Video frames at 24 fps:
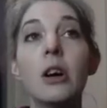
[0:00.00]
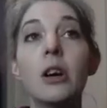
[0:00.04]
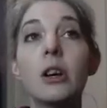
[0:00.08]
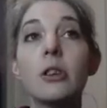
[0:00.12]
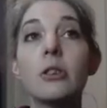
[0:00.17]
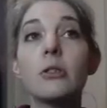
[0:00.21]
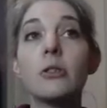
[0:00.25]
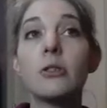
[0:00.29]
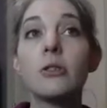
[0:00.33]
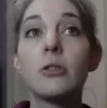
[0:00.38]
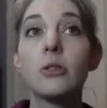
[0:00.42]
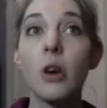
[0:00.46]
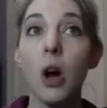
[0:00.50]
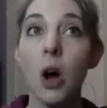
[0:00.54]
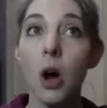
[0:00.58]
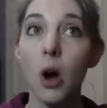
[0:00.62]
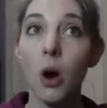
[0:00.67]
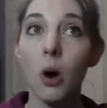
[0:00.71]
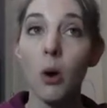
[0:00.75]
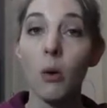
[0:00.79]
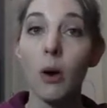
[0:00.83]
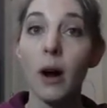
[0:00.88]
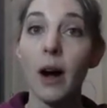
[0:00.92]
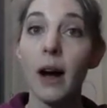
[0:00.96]

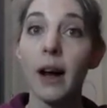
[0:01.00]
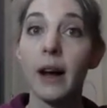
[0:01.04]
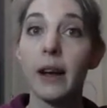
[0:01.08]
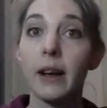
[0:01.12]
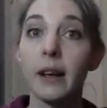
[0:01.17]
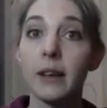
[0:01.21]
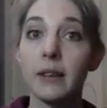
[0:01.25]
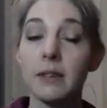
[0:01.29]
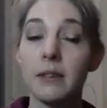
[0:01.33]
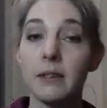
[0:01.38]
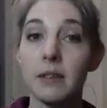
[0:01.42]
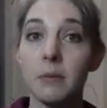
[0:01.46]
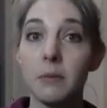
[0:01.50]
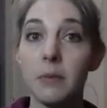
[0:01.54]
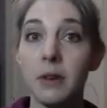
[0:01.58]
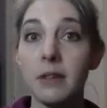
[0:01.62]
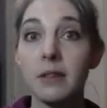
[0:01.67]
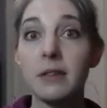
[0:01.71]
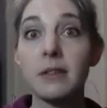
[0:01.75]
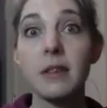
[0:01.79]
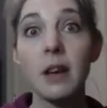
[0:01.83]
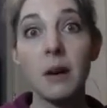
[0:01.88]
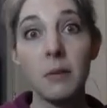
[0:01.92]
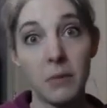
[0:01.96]
So I got to see my
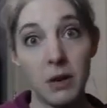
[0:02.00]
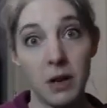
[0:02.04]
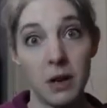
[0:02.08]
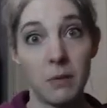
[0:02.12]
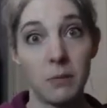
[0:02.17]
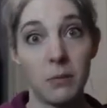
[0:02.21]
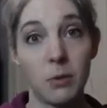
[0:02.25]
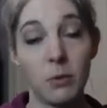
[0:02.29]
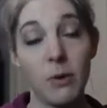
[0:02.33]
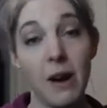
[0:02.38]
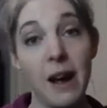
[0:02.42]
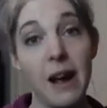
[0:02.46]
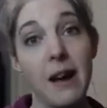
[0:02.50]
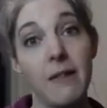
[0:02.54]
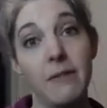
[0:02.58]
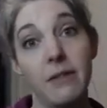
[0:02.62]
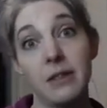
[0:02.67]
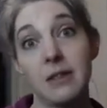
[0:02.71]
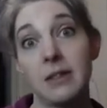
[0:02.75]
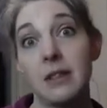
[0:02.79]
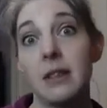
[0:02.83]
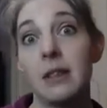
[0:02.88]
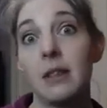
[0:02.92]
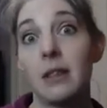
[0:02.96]
stepmom, who I
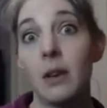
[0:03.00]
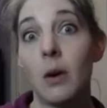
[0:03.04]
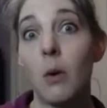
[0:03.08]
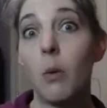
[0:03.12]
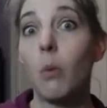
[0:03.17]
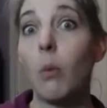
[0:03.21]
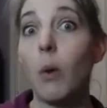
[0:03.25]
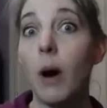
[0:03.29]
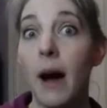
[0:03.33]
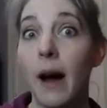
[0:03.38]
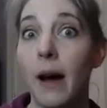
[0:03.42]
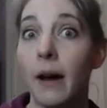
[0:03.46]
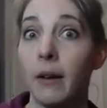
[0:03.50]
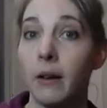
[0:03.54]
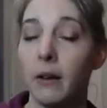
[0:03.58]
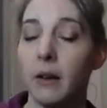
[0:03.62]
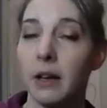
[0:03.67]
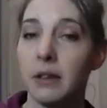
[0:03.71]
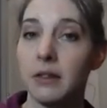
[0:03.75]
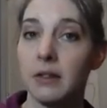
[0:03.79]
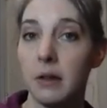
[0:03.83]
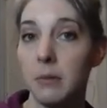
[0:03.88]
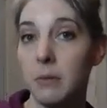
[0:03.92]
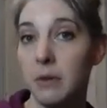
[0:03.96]
haven't seen in a while.
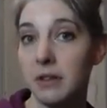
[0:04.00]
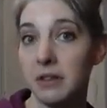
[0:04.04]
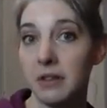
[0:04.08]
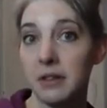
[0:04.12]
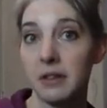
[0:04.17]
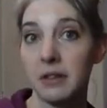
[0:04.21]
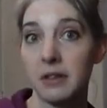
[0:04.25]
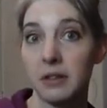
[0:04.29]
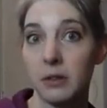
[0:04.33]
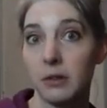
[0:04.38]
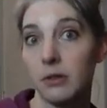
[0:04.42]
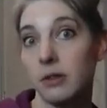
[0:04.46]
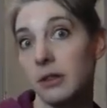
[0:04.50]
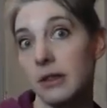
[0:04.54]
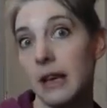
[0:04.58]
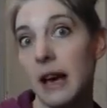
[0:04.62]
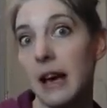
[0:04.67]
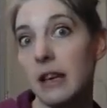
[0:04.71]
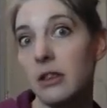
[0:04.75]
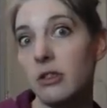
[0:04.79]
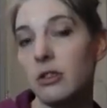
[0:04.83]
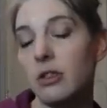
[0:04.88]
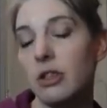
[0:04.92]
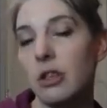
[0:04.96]
I saw my sisters
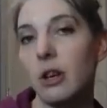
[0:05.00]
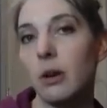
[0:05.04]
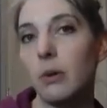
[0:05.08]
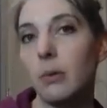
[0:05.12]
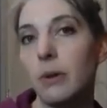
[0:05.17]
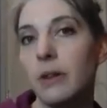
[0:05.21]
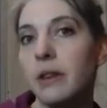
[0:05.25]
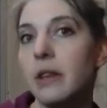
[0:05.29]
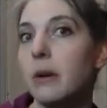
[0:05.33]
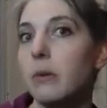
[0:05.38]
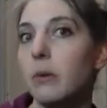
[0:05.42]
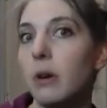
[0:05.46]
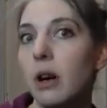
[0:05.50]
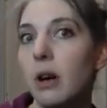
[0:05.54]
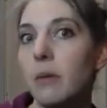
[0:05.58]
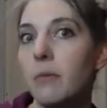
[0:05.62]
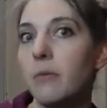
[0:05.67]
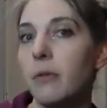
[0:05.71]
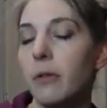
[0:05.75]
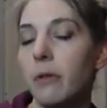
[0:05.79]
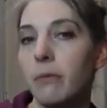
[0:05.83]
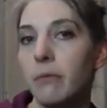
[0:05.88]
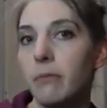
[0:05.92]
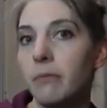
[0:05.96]
last year when they were up
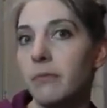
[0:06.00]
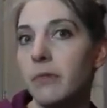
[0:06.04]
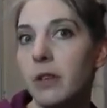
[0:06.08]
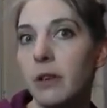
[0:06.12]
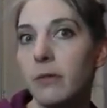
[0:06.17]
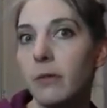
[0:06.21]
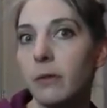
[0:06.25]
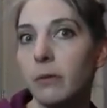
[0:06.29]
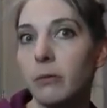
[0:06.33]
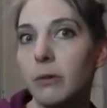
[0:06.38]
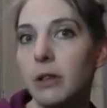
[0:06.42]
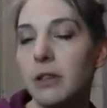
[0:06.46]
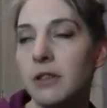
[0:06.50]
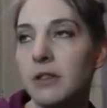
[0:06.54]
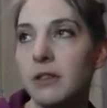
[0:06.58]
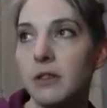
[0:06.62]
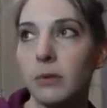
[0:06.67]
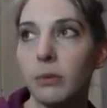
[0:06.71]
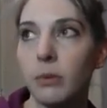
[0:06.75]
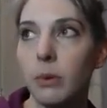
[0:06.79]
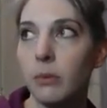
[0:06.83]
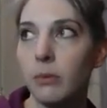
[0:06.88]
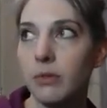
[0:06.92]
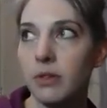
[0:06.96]
for different
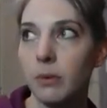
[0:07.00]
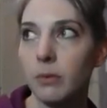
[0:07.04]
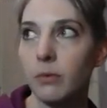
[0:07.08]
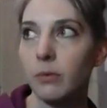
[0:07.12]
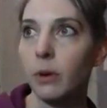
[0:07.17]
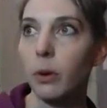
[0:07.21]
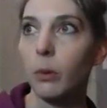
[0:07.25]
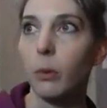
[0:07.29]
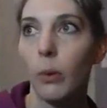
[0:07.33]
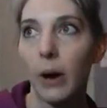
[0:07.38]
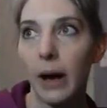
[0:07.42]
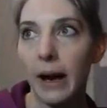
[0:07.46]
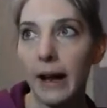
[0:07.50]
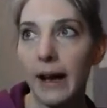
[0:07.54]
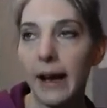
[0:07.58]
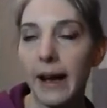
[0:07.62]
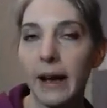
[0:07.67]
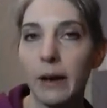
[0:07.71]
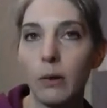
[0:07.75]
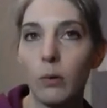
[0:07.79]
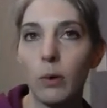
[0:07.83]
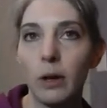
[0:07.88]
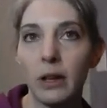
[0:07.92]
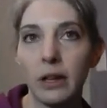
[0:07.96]
reasons. One was up for a
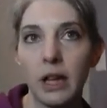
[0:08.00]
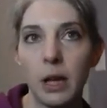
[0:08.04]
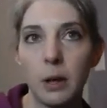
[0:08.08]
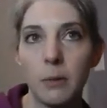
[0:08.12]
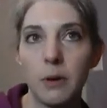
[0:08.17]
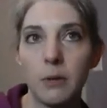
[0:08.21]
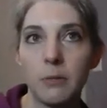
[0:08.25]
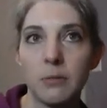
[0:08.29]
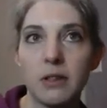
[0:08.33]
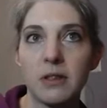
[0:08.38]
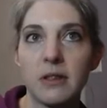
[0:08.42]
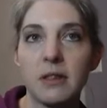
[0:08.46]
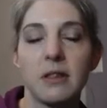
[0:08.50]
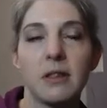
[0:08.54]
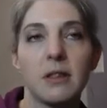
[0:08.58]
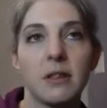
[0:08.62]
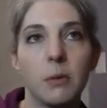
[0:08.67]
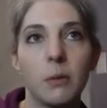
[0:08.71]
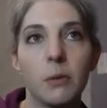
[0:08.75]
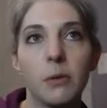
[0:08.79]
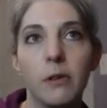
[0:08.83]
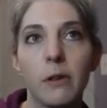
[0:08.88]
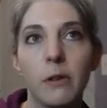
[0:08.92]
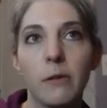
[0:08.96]
wedding, one came up to see
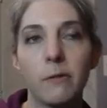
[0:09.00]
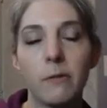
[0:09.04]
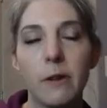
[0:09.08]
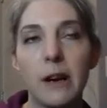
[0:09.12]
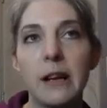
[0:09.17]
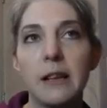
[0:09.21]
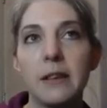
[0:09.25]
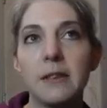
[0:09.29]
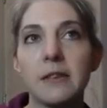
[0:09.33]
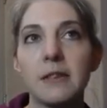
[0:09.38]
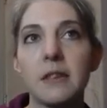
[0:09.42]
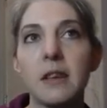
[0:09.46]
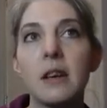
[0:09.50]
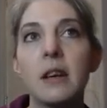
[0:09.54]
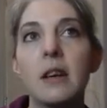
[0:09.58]
some of her friends.